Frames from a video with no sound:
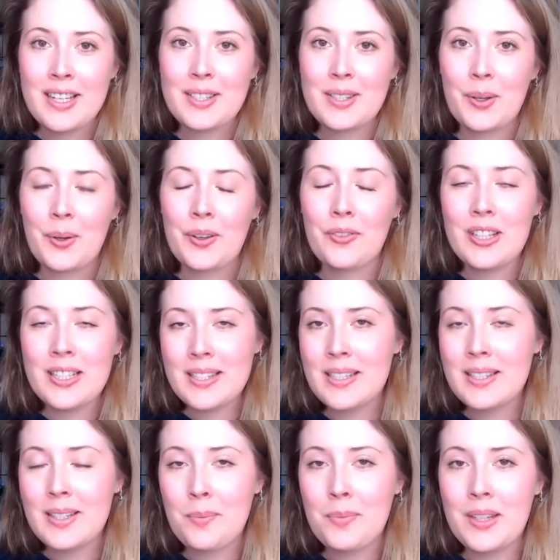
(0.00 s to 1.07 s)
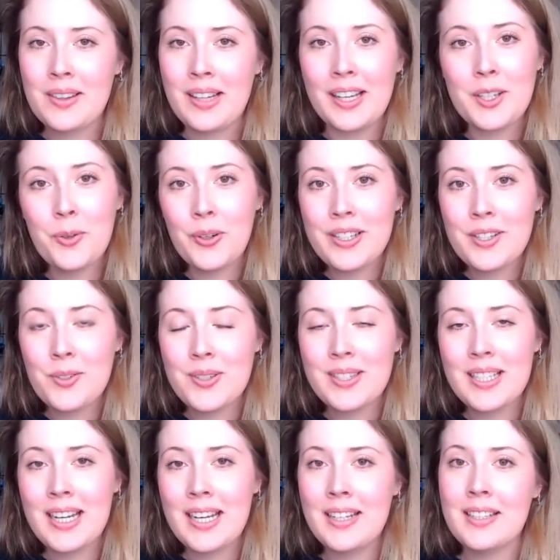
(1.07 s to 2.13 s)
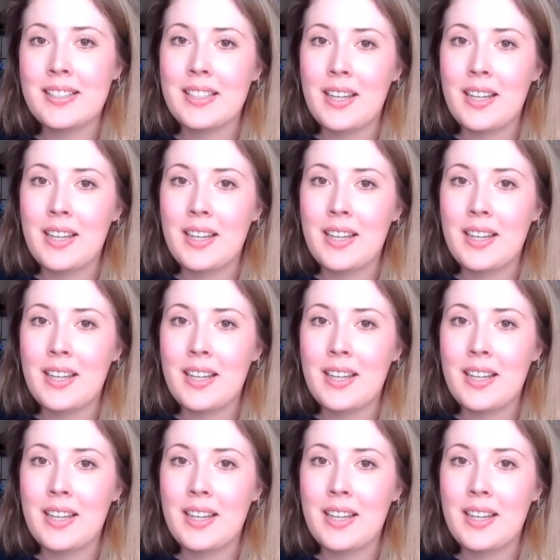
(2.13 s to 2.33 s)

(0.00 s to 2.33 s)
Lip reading: So if this is something that you're interested in,